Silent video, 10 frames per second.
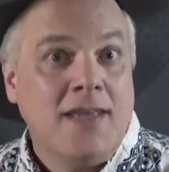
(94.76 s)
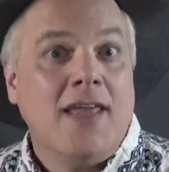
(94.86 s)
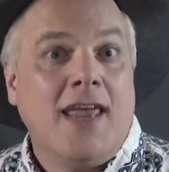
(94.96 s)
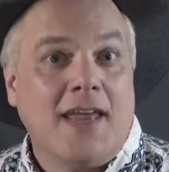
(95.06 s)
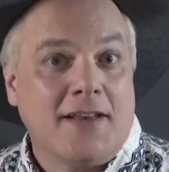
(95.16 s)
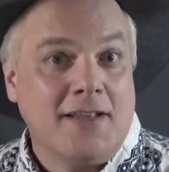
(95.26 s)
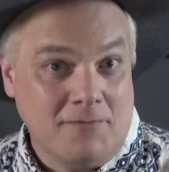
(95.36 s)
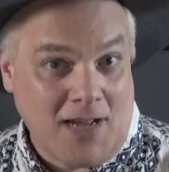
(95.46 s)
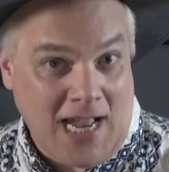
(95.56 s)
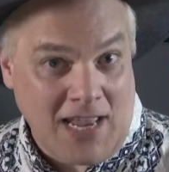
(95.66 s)
And
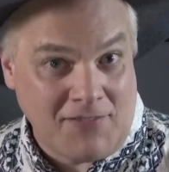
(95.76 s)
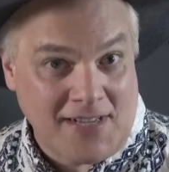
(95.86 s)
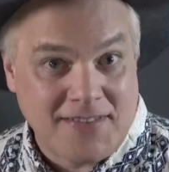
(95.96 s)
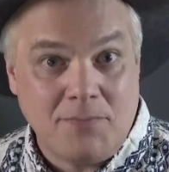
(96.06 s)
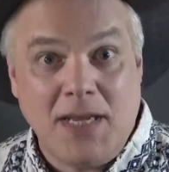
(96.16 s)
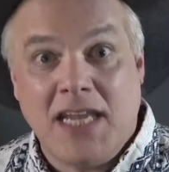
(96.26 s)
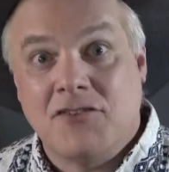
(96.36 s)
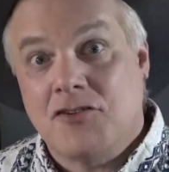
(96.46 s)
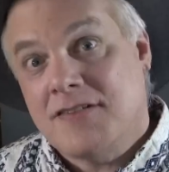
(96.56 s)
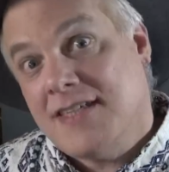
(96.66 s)
I've got some
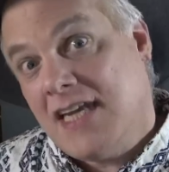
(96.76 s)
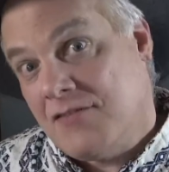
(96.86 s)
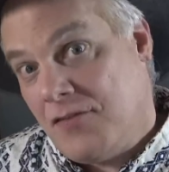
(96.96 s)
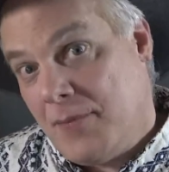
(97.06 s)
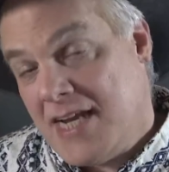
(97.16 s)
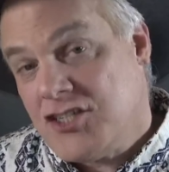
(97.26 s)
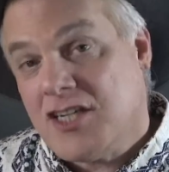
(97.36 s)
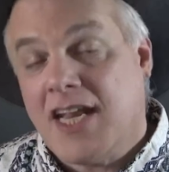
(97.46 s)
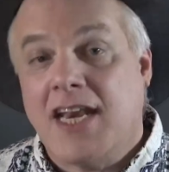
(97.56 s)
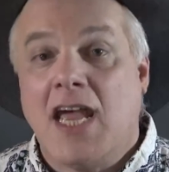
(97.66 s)
interesting
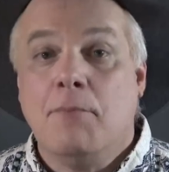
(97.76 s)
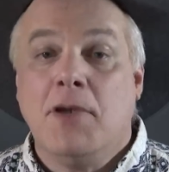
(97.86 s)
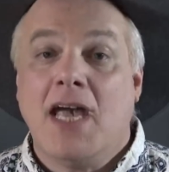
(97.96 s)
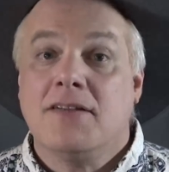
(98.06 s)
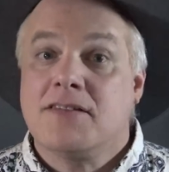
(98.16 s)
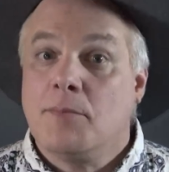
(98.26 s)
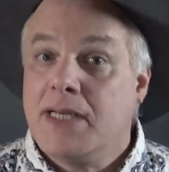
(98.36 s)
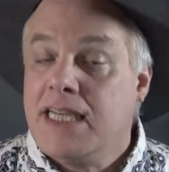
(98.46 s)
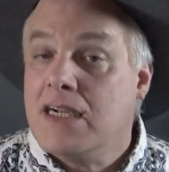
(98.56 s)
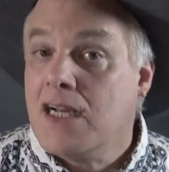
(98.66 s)
information and I've got
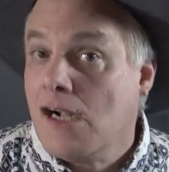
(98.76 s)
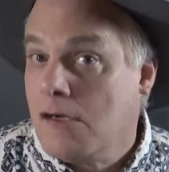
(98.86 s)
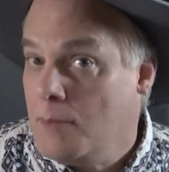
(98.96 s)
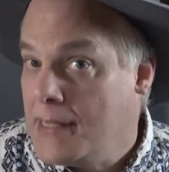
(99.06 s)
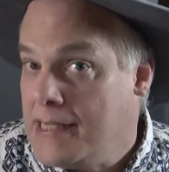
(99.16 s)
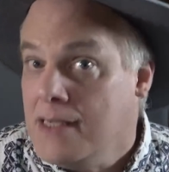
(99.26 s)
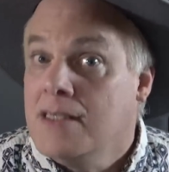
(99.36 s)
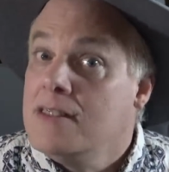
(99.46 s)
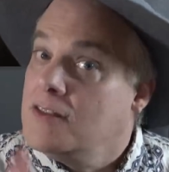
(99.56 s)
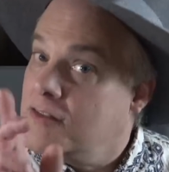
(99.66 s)
somebody here to help me
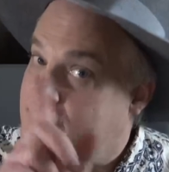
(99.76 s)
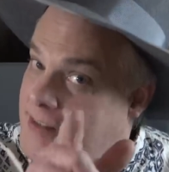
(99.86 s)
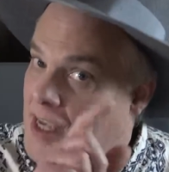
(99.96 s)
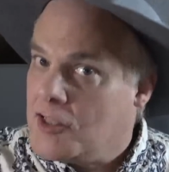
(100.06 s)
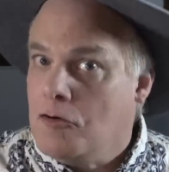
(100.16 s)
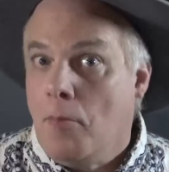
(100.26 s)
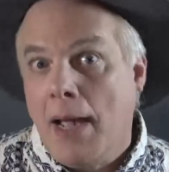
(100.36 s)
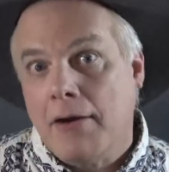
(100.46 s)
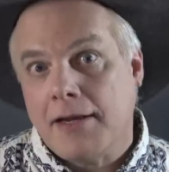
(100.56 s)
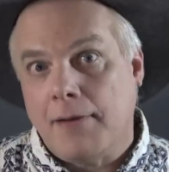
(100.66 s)
tell you
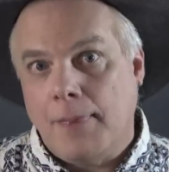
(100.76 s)
about it.